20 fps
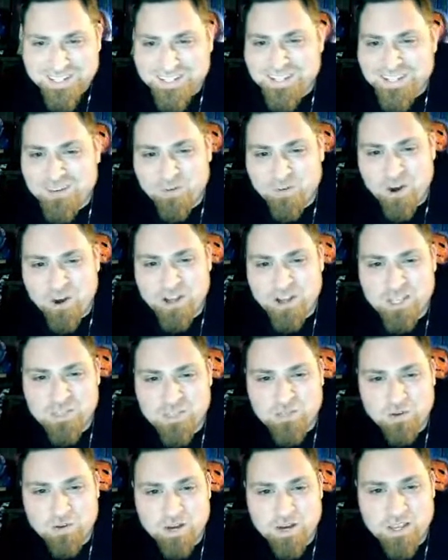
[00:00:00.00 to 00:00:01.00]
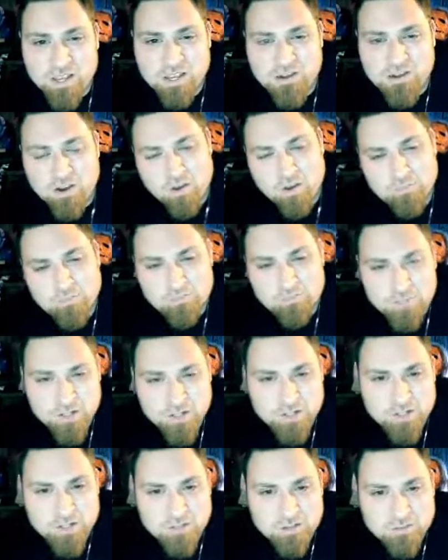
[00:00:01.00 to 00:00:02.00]
Rocky 3. Oh, there you
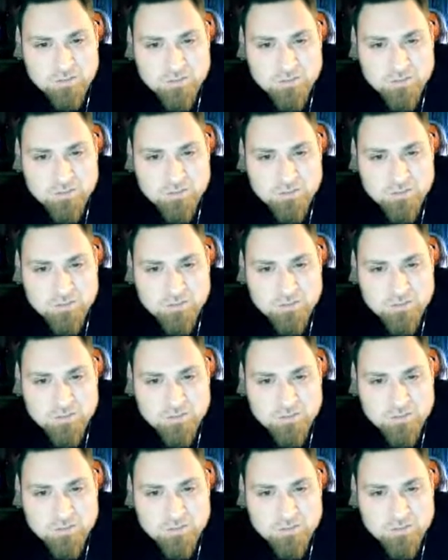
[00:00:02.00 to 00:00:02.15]
go.